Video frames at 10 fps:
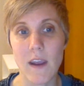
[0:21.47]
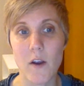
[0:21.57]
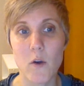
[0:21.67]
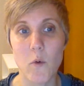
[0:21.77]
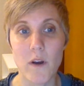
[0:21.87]

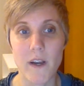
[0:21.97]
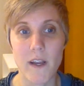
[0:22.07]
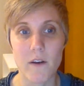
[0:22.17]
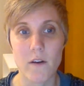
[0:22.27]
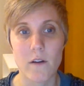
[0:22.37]
Care
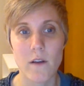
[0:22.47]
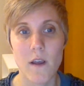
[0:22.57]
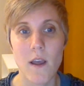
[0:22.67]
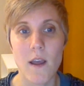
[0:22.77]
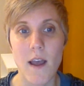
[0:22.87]
Coordinator
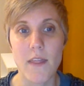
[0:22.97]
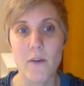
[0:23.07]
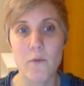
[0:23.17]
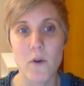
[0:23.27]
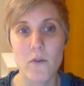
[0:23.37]
at
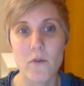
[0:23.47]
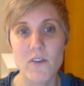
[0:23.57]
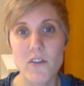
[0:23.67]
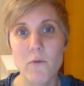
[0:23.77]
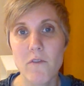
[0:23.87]
the Road
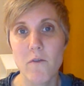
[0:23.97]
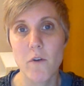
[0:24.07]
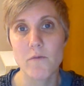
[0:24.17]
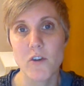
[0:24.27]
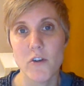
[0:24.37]
Christian
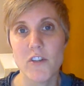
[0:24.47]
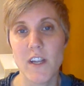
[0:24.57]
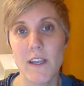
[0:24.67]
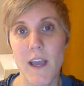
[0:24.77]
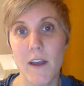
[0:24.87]
Reformed Church
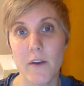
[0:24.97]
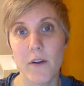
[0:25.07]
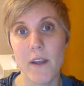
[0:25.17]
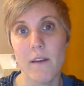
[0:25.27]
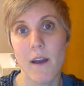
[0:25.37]
in
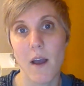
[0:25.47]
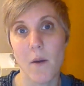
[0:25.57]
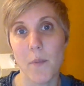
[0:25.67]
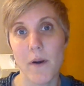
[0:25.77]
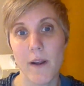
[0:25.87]
Calgary,
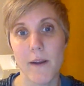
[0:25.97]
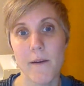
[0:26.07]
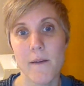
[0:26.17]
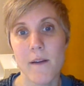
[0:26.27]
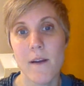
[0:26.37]
Alberta.
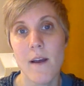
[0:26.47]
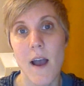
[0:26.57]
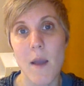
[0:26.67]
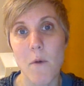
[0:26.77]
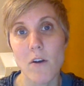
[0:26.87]

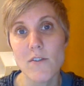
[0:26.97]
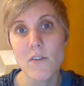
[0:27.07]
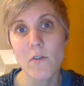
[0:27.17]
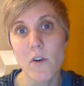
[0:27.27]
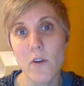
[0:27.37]
I'm
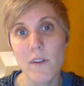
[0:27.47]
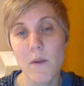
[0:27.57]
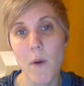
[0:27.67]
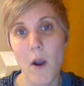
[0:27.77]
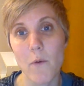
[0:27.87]
also
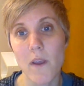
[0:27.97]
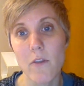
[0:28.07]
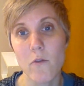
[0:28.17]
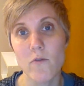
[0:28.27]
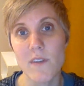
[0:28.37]
currently partway
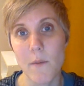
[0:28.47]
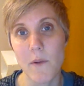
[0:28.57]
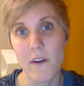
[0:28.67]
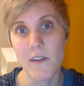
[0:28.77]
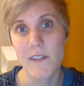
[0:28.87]
through
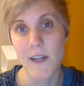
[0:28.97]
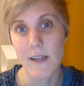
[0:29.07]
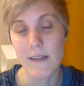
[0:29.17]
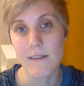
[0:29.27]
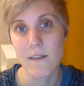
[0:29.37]
seminary
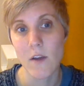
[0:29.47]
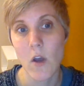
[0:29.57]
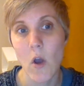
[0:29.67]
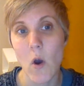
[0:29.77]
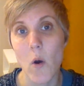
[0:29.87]
studies,
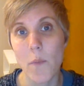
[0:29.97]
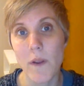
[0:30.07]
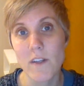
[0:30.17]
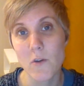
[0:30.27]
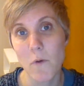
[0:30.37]

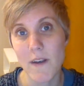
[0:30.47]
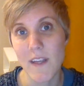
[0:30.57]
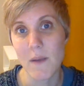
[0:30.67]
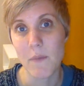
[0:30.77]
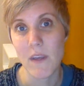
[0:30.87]
hoping to one
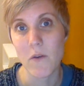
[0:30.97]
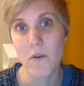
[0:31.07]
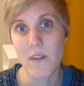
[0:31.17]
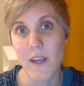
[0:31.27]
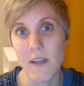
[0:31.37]
day be
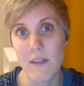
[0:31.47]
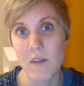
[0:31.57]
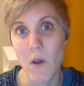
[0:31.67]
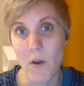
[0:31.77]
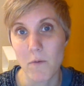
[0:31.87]
ordained,
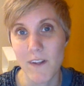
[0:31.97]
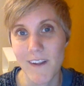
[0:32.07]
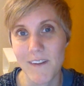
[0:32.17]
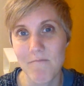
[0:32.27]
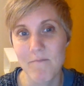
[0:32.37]
God
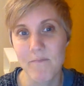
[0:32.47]
willing.